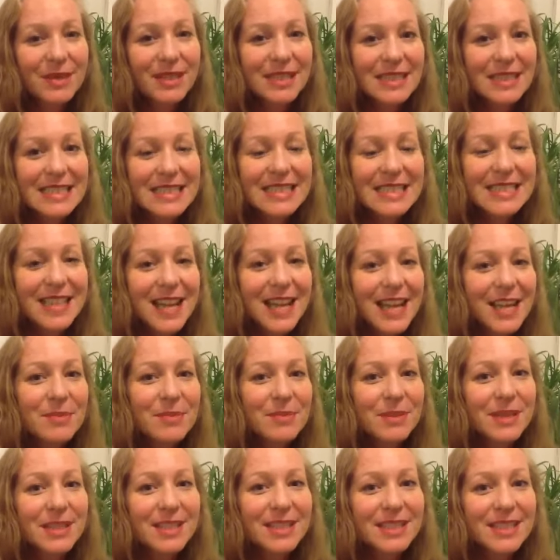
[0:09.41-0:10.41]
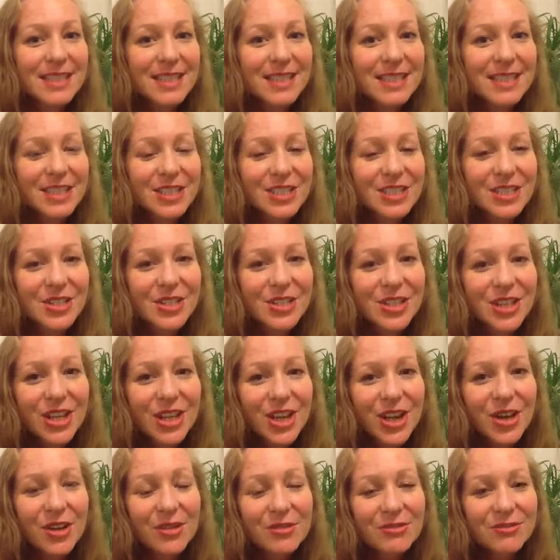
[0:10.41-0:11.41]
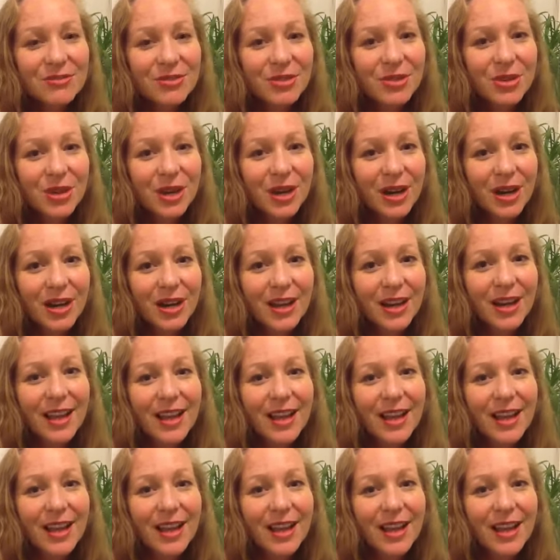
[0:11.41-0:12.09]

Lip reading: And Stime is the studio for